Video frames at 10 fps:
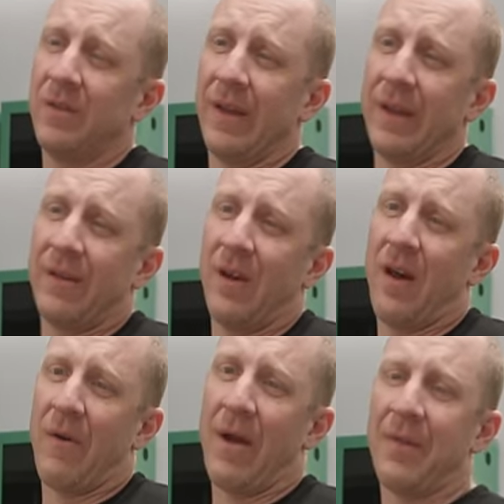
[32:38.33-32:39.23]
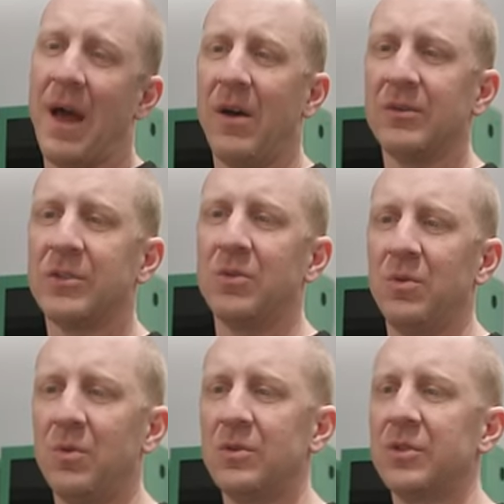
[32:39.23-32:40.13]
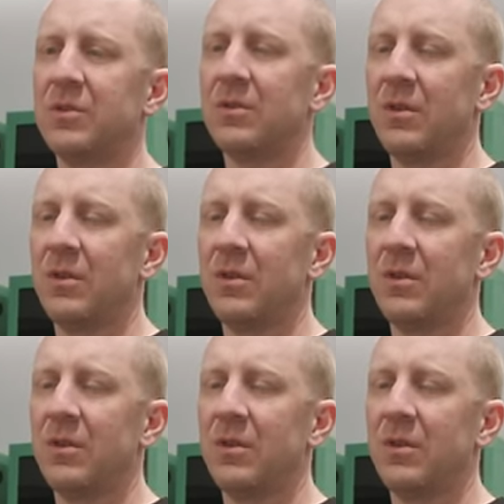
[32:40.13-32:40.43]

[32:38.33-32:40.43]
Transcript: like around the house tools,